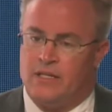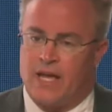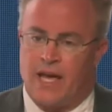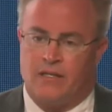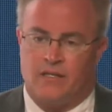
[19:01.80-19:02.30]

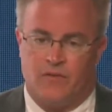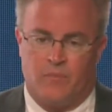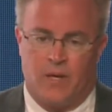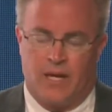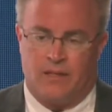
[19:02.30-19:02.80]
status of the
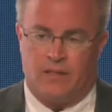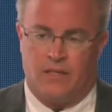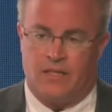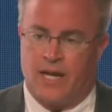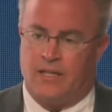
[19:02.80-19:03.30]
pigs,
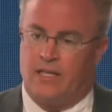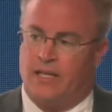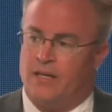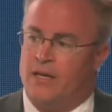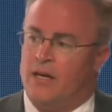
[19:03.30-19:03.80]

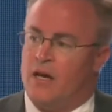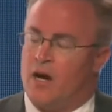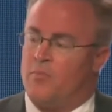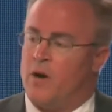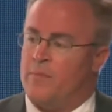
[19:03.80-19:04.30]
detecting
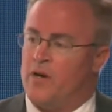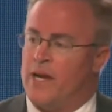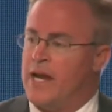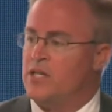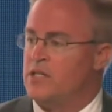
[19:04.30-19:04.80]
our primary
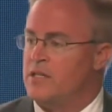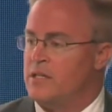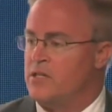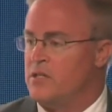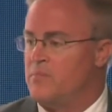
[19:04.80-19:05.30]
agents
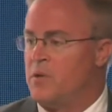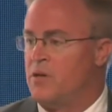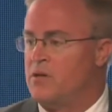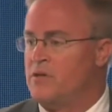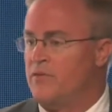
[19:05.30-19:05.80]
such as
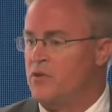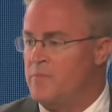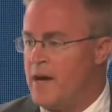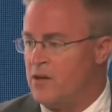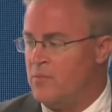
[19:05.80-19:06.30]
PRRS, flu,
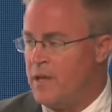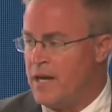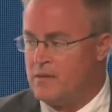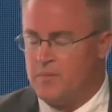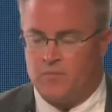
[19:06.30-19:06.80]

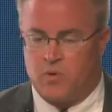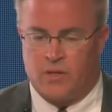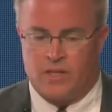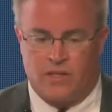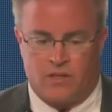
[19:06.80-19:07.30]
mycoplasma, and
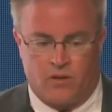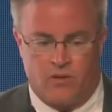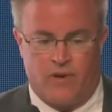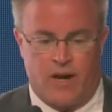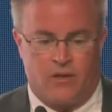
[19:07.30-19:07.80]
porcine
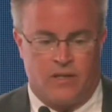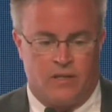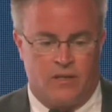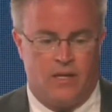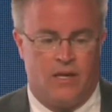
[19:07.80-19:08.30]

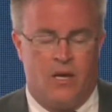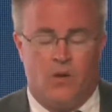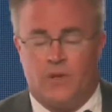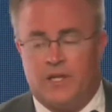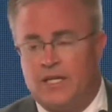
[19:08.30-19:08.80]
circovirus.
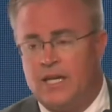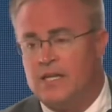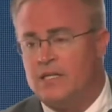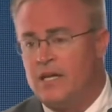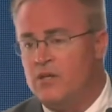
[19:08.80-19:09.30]
What they did
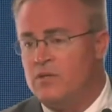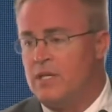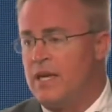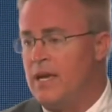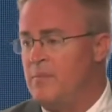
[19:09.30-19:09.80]
is they used
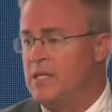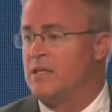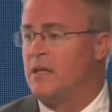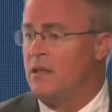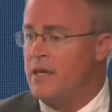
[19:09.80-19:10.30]
a k-means
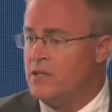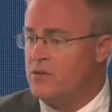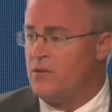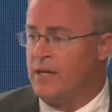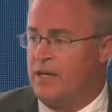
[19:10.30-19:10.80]

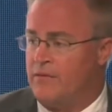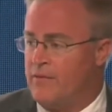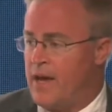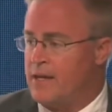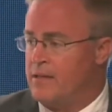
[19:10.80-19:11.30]
clustering
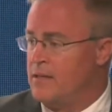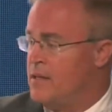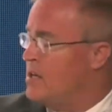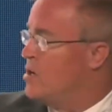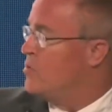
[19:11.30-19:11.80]
effect,
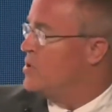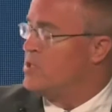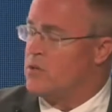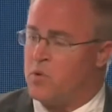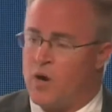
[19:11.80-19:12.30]
which
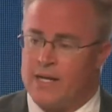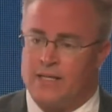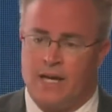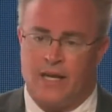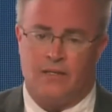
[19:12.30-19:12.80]
is a
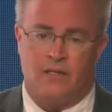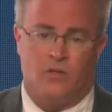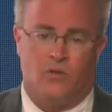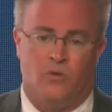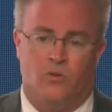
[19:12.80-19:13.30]
process
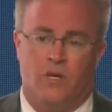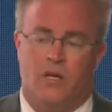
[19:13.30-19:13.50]
to